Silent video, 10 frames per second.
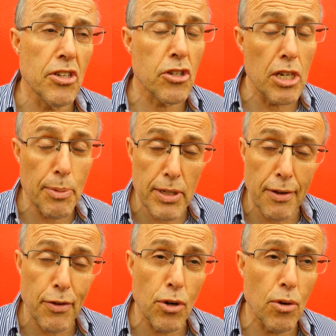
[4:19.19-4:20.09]
It's going to be
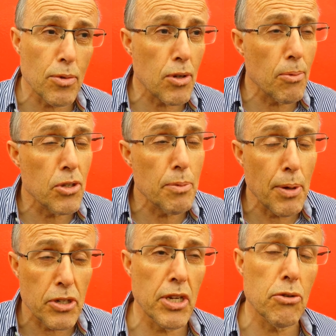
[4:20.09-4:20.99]
difficult because obviously the
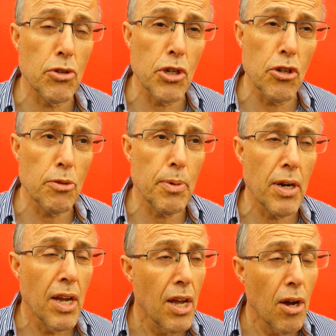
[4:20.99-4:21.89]
budget is reduced. But
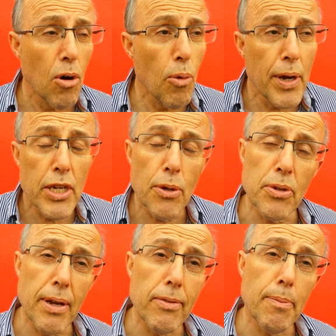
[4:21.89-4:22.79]
all we can do
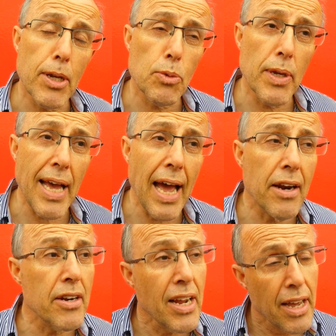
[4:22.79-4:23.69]
is give them the best we can.
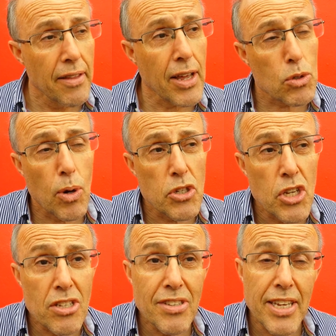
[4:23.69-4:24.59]
And that's why
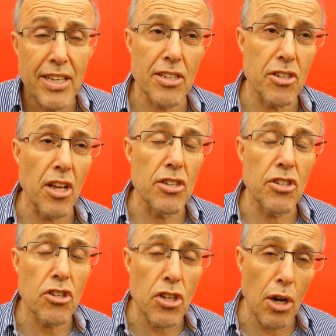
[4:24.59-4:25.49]
season tickets are
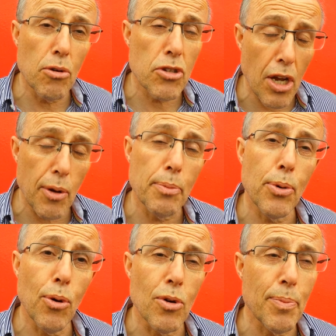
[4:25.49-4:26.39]
so, so
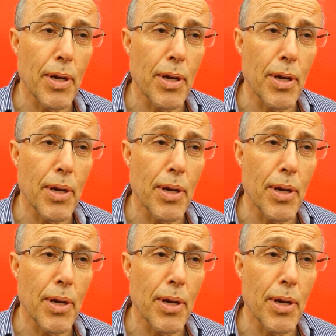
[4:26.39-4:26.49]
important.